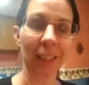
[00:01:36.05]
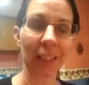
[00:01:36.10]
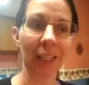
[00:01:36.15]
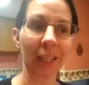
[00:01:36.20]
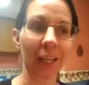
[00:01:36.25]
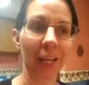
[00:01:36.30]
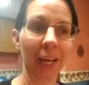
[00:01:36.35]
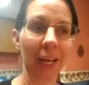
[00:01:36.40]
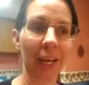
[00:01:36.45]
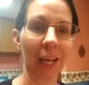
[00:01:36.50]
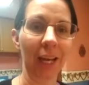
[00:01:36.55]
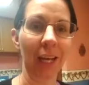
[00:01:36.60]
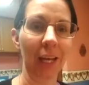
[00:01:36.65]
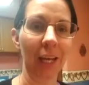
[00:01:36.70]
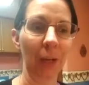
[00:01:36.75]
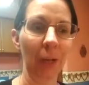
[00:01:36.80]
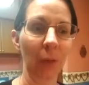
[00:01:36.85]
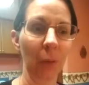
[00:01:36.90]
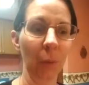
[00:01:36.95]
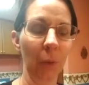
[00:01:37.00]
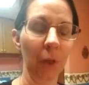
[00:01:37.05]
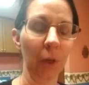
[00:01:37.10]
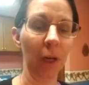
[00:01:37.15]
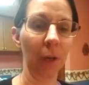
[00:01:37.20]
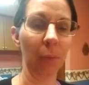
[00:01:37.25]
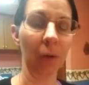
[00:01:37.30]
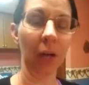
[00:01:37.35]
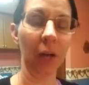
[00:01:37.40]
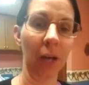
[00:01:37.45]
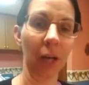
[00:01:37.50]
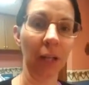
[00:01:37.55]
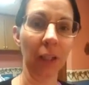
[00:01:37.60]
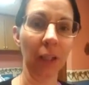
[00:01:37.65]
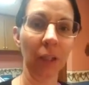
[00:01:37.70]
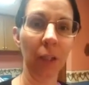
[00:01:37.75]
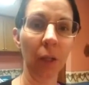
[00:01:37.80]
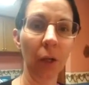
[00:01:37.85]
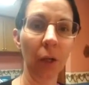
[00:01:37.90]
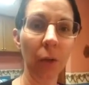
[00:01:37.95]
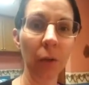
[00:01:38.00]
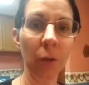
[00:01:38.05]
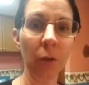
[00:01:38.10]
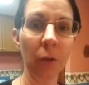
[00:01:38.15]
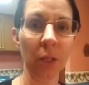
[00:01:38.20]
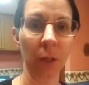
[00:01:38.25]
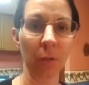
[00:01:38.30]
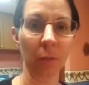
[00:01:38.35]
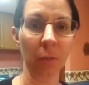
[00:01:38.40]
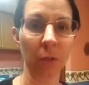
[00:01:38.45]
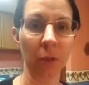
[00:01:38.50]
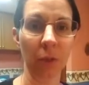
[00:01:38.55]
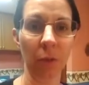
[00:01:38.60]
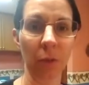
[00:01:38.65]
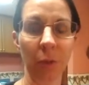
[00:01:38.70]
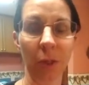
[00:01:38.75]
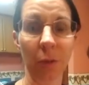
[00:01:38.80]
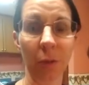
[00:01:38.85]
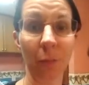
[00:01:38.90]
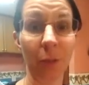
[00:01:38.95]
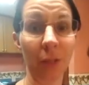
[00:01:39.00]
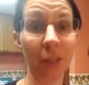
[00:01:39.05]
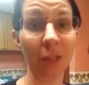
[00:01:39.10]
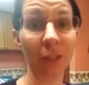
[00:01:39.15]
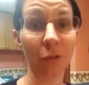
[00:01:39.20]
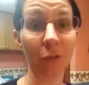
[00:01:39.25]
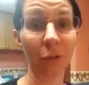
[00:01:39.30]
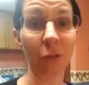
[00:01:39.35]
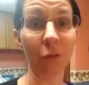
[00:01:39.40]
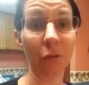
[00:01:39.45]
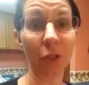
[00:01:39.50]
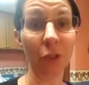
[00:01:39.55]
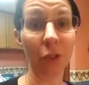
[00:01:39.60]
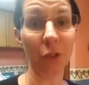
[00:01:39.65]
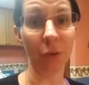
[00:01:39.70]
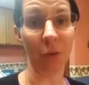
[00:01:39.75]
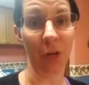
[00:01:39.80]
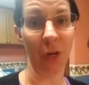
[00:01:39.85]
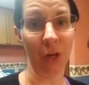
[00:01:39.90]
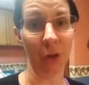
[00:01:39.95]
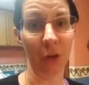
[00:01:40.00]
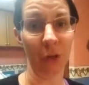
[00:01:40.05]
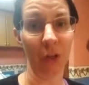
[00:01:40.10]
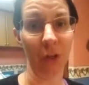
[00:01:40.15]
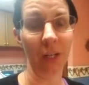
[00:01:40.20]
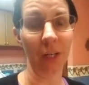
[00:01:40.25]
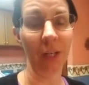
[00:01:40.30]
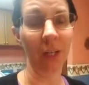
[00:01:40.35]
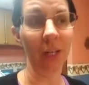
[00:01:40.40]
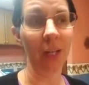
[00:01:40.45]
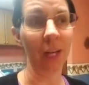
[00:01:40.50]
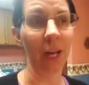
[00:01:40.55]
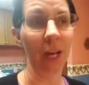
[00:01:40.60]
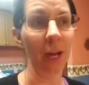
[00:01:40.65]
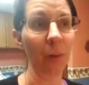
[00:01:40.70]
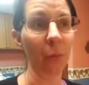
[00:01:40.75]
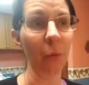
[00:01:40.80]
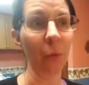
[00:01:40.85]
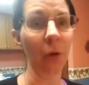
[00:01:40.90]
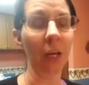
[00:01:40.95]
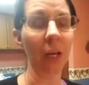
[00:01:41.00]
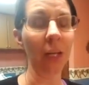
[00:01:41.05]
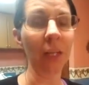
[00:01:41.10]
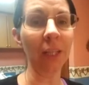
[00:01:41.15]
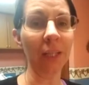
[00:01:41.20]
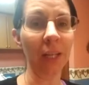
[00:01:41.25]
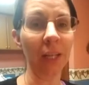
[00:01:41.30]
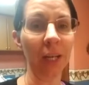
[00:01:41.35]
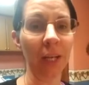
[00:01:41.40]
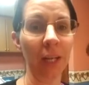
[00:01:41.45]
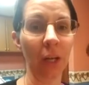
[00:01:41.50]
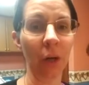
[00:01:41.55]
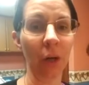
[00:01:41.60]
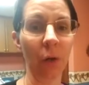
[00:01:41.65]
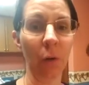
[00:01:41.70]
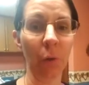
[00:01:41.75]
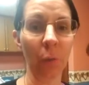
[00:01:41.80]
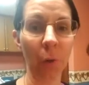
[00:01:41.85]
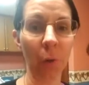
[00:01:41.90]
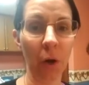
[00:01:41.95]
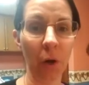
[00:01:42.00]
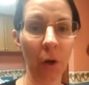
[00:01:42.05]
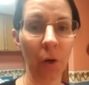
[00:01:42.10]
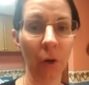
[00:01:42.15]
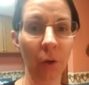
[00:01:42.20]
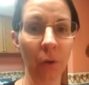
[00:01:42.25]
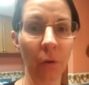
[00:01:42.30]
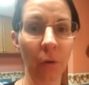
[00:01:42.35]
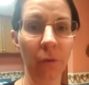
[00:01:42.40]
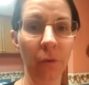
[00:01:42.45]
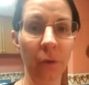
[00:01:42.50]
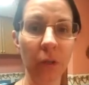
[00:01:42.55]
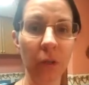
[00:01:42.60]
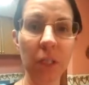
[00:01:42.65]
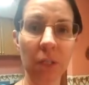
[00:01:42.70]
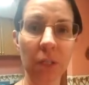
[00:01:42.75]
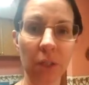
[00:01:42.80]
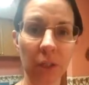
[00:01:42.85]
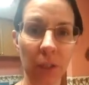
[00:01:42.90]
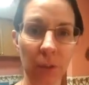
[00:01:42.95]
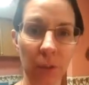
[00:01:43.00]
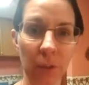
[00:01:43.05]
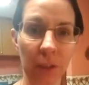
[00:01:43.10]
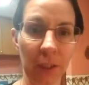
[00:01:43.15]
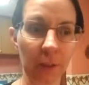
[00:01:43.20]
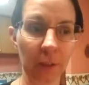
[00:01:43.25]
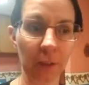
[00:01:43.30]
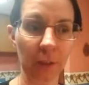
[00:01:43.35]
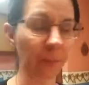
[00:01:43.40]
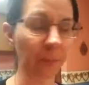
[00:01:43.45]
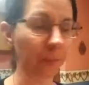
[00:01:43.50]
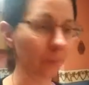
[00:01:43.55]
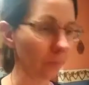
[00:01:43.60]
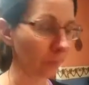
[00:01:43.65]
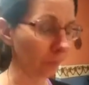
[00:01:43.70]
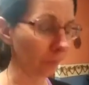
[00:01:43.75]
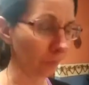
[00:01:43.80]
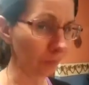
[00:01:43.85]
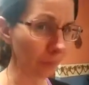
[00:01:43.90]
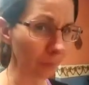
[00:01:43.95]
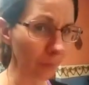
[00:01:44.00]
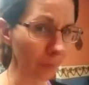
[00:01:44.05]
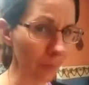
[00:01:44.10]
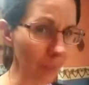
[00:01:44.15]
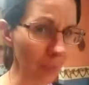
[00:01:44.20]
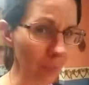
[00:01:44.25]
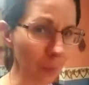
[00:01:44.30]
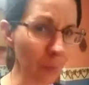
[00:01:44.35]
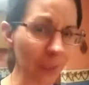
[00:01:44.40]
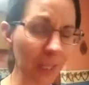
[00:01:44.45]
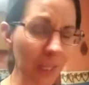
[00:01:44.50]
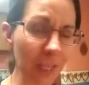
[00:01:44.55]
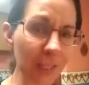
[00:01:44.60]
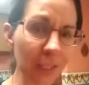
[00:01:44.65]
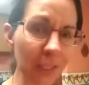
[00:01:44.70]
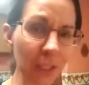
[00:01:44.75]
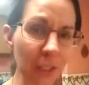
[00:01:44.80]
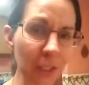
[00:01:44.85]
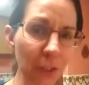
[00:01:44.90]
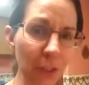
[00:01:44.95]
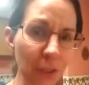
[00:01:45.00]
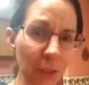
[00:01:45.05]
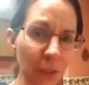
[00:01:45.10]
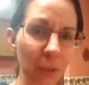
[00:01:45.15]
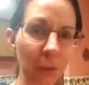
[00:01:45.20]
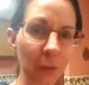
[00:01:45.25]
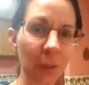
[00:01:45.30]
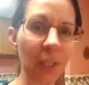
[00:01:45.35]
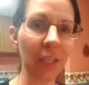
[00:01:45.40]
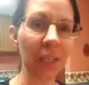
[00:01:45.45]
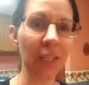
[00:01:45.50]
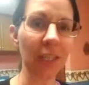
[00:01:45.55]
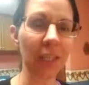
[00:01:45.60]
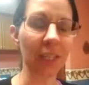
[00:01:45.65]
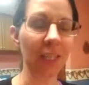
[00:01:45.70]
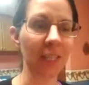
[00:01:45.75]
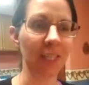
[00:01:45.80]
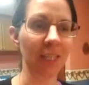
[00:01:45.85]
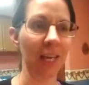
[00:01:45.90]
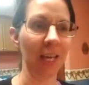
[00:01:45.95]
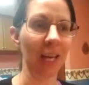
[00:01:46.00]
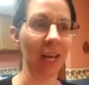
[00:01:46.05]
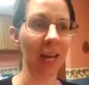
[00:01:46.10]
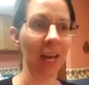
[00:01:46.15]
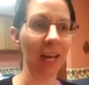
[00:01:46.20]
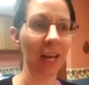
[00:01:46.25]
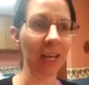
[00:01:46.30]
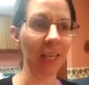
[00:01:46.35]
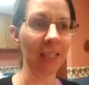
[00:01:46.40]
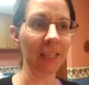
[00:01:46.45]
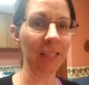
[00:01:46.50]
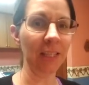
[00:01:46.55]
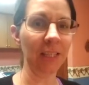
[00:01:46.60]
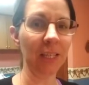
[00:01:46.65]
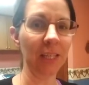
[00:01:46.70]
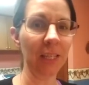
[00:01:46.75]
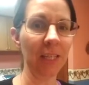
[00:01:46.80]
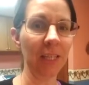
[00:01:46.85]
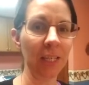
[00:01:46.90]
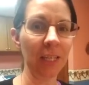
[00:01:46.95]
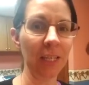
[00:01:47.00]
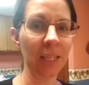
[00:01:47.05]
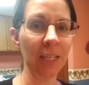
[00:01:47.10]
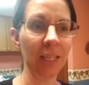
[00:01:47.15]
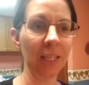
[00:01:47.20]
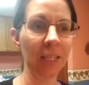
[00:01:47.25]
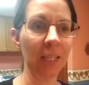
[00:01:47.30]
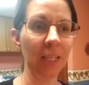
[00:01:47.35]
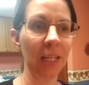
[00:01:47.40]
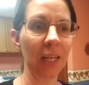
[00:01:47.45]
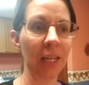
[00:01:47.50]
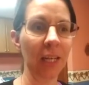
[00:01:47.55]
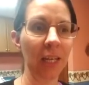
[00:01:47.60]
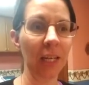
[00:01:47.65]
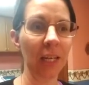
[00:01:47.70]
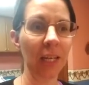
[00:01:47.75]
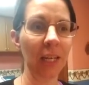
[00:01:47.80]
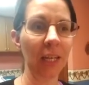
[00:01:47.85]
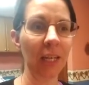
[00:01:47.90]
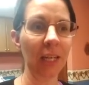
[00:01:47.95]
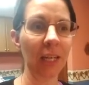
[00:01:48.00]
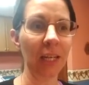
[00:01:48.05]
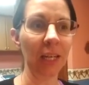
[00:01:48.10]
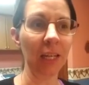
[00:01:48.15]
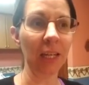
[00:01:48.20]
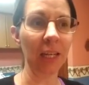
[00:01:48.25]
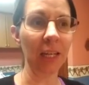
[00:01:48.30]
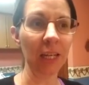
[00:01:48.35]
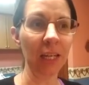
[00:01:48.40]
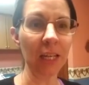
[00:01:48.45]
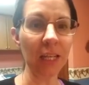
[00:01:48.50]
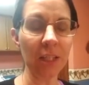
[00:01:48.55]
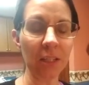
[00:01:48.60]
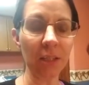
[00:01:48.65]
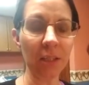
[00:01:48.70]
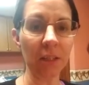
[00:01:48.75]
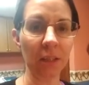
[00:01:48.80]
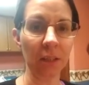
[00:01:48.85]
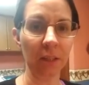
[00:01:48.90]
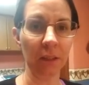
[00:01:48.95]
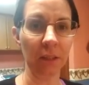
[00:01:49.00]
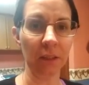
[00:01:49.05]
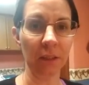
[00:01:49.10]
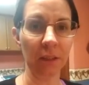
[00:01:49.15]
And we're going to put it at a low temperature. We're going to put it in the refrigerator and we're going to let it grow very slowly. And what that's going to do is that as the yeast eats the